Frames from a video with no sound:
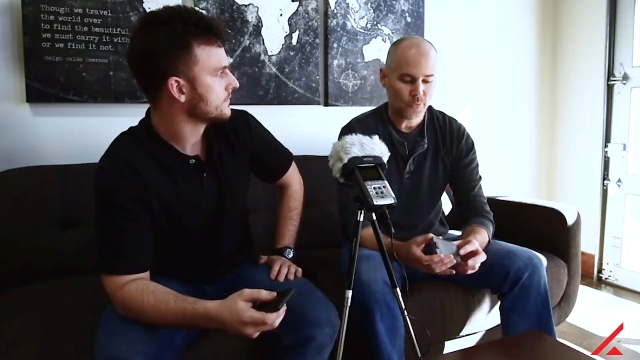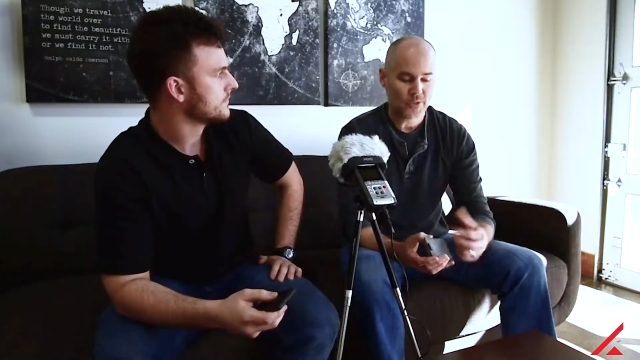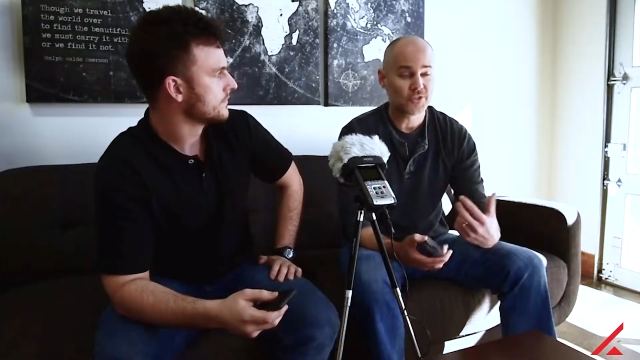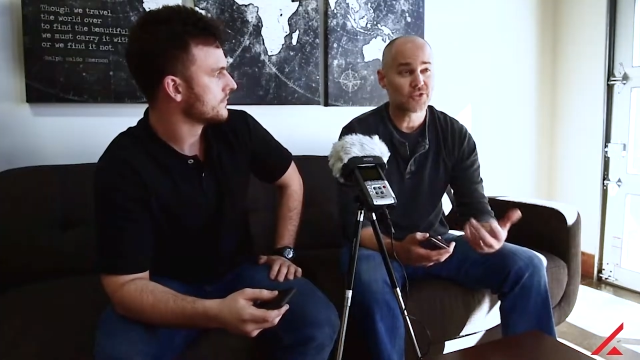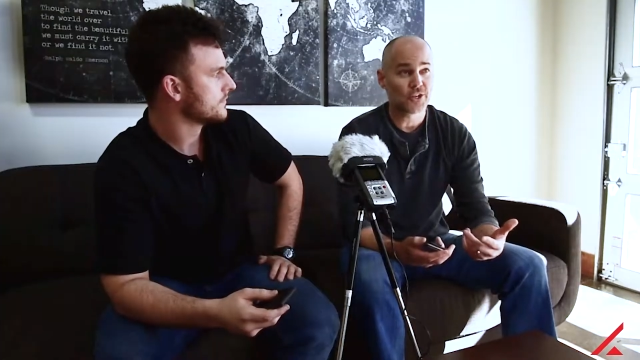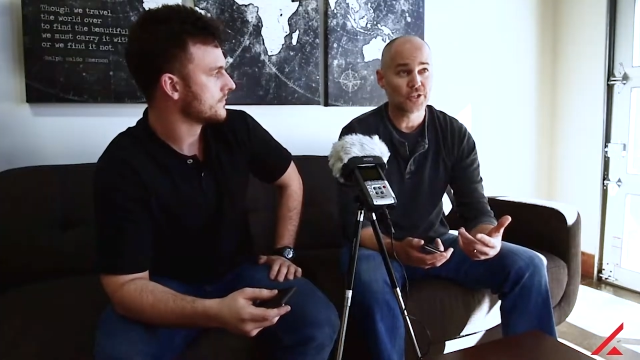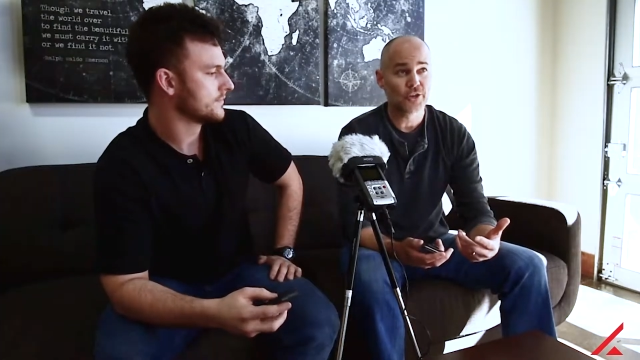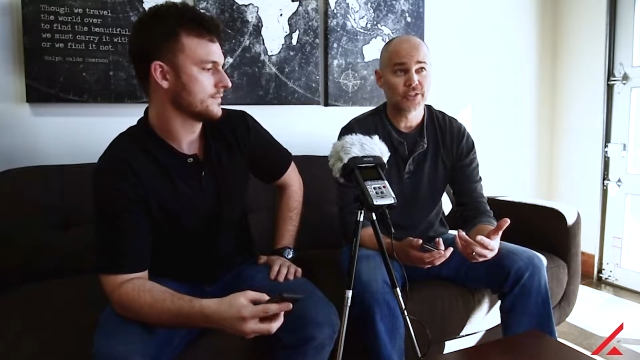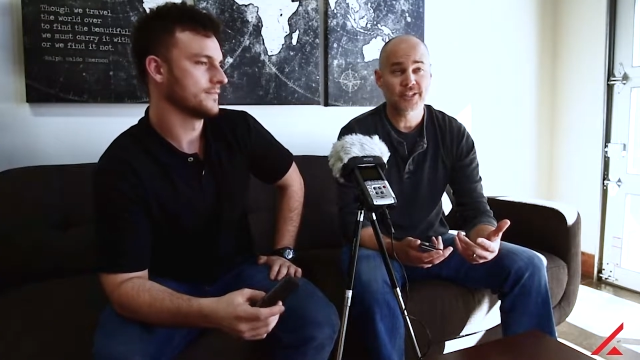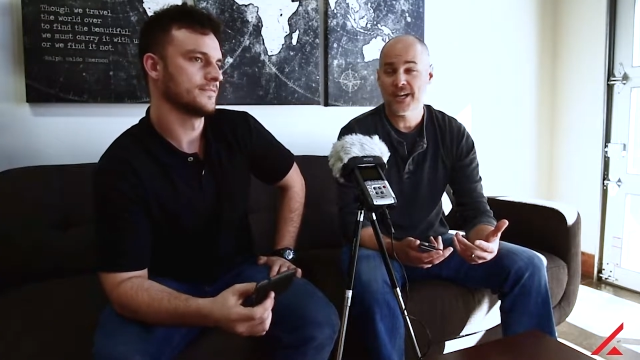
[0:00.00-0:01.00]
Speaker 1: when you start
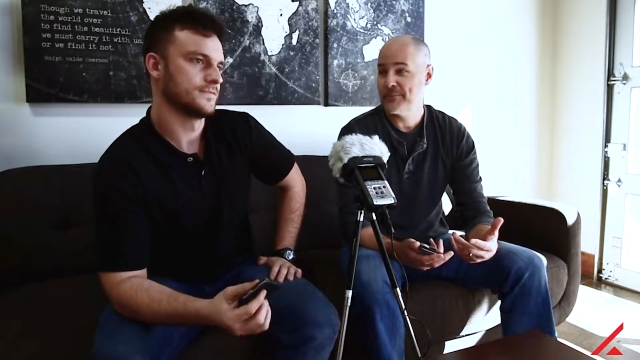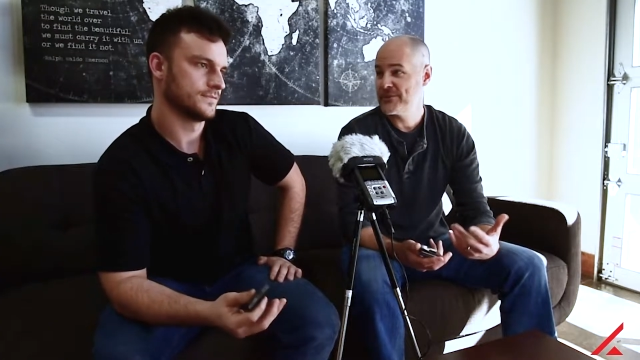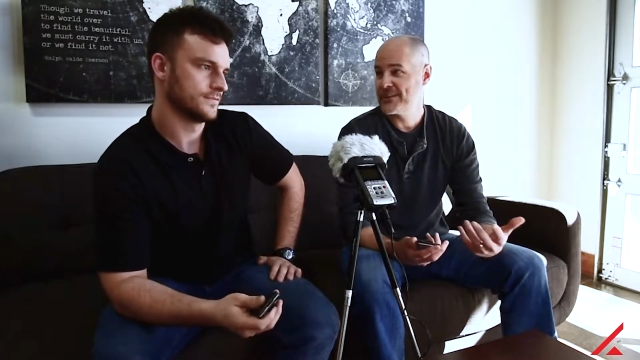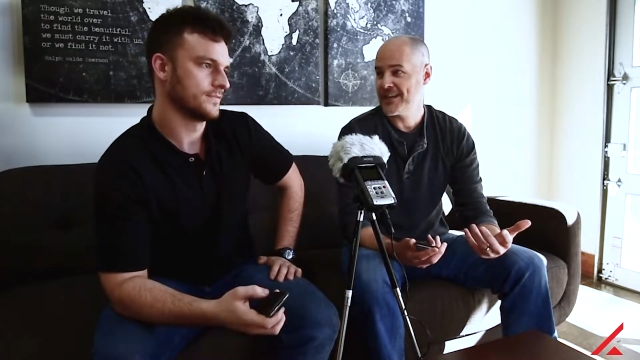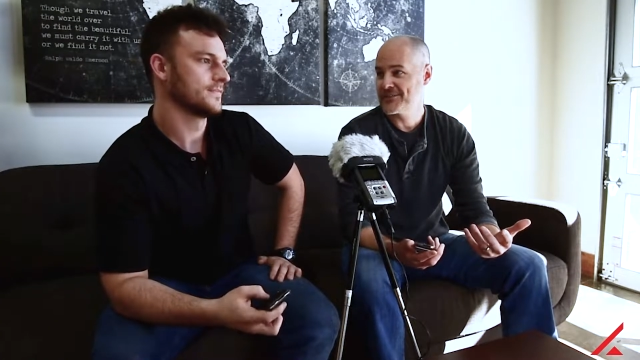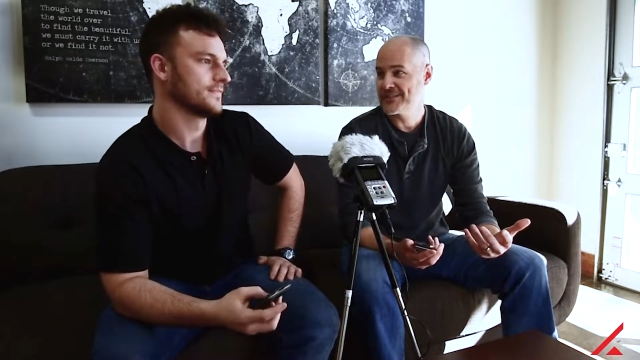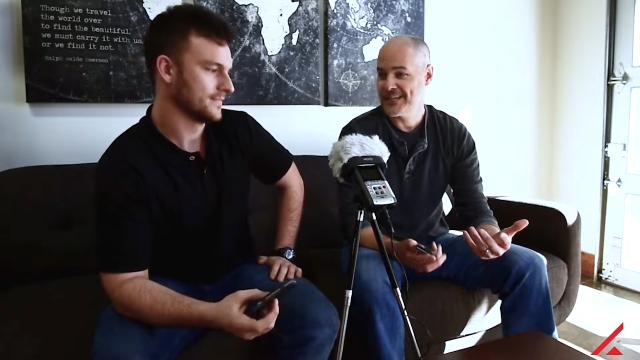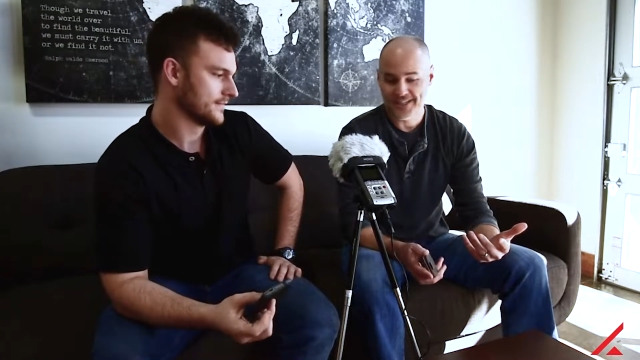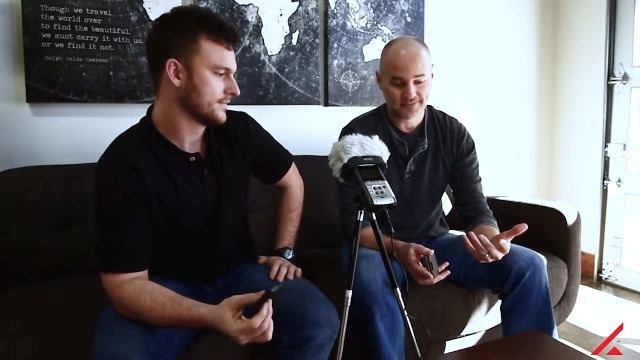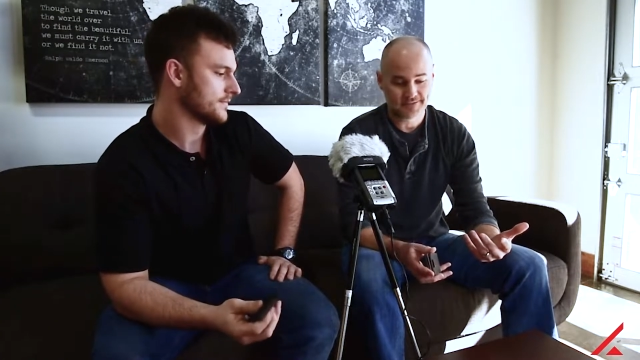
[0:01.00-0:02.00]
loading it up, you can actually
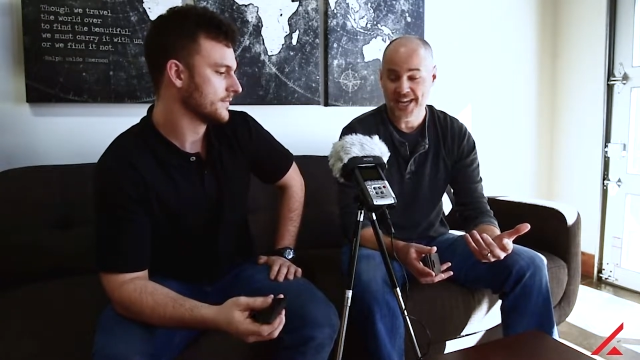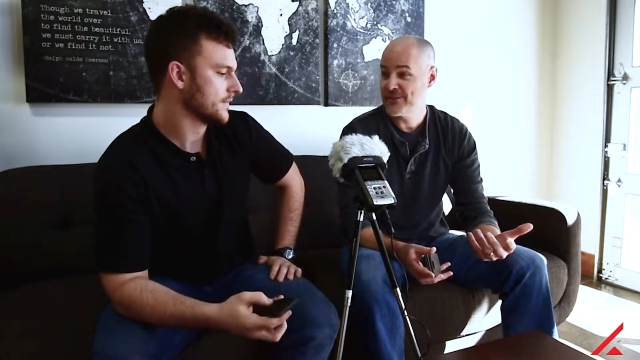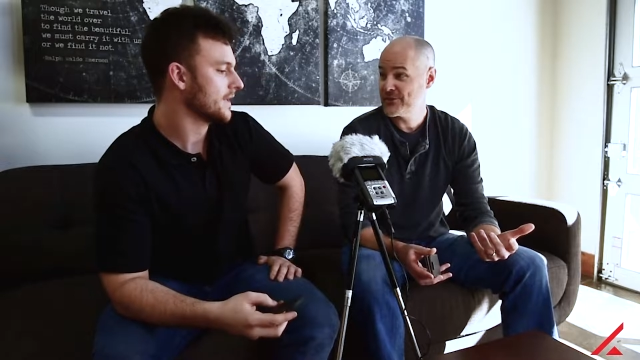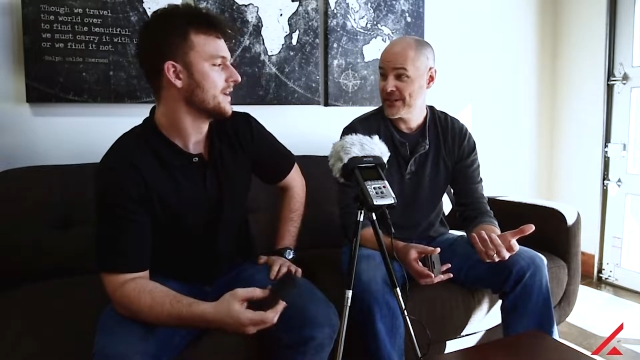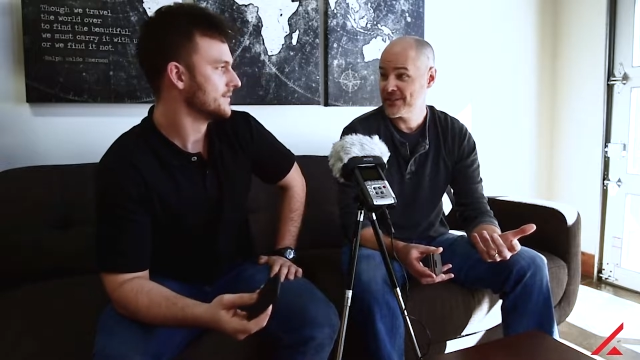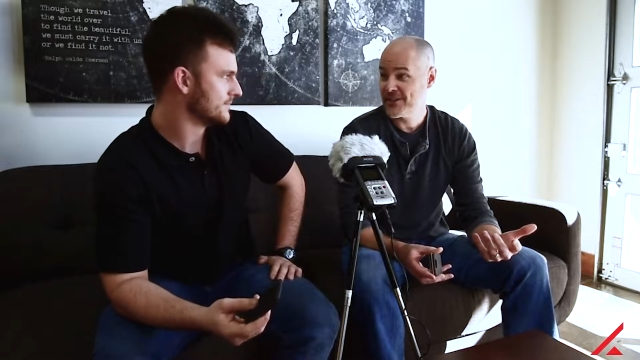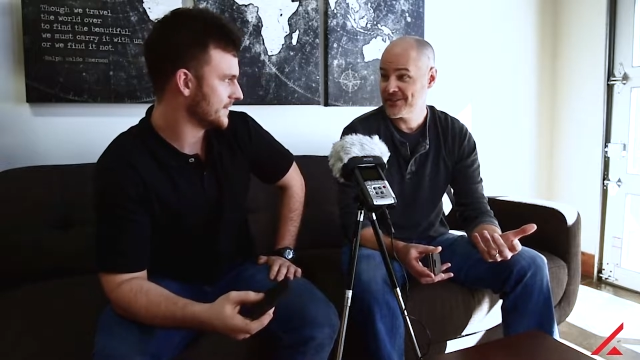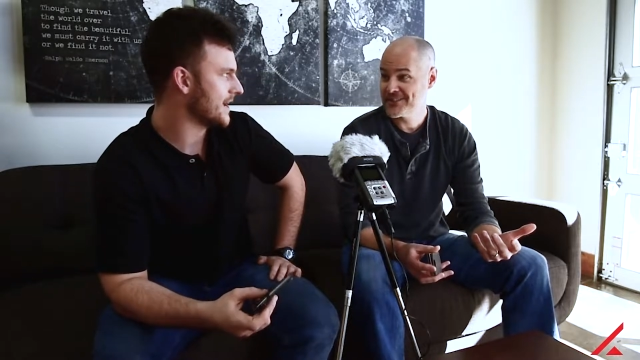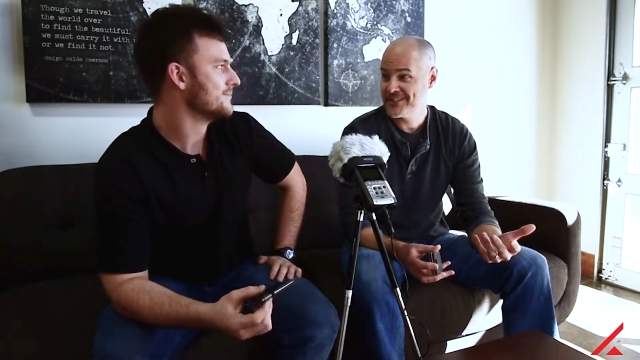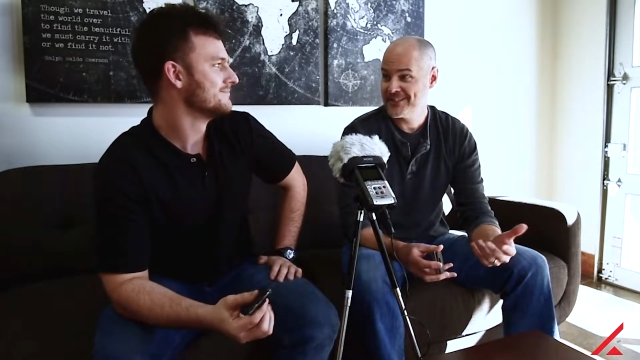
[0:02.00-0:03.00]
get ten credit cards
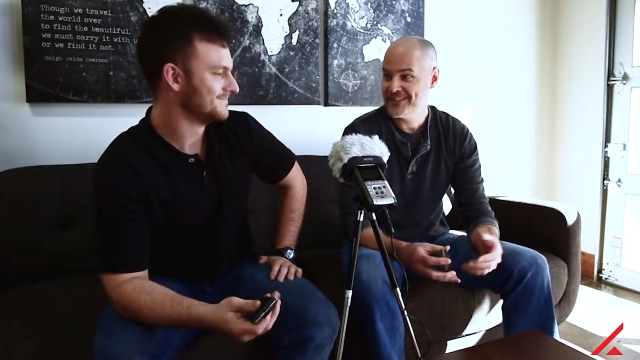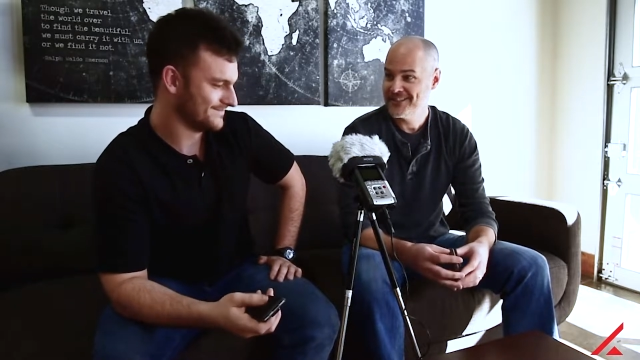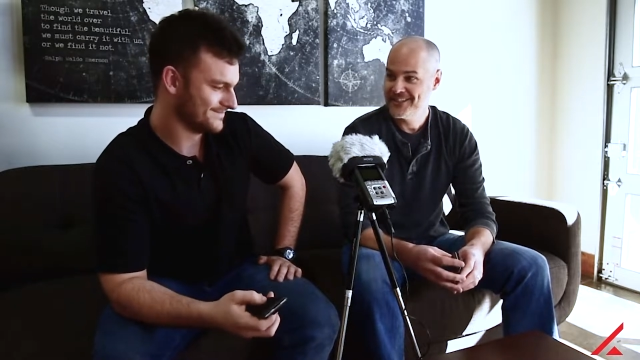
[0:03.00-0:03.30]
yep. in here,